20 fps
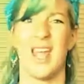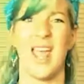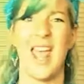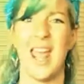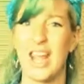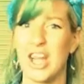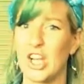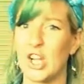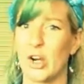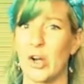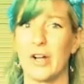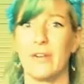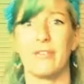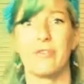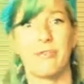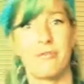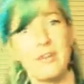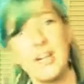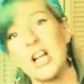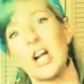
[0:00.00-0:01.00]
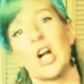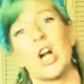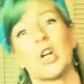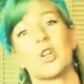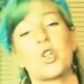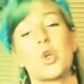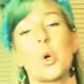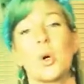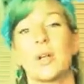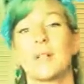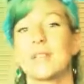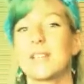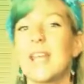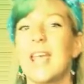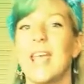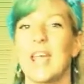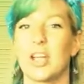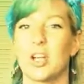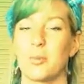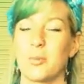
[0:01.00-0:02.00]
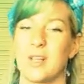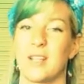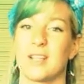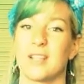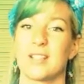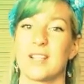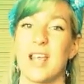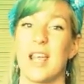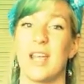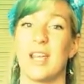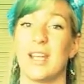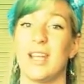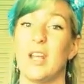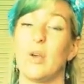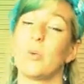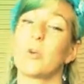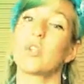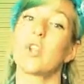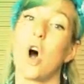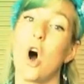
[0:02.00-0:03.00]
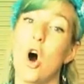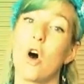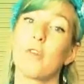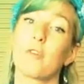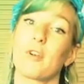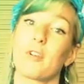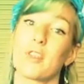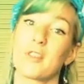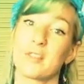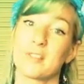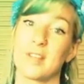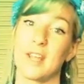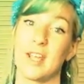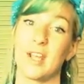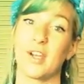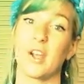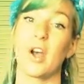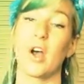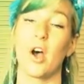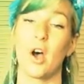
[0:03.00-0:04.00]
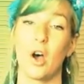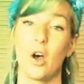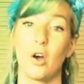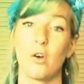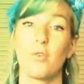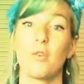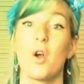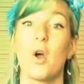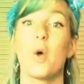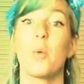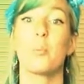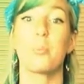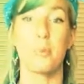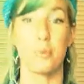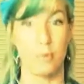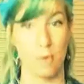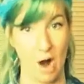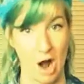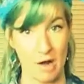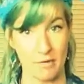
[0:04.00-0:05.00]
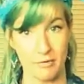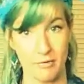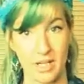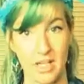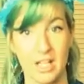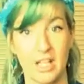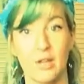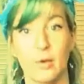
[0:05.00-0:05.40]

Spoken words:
anger and fear towards cannabis, and it was all for the sake of profit.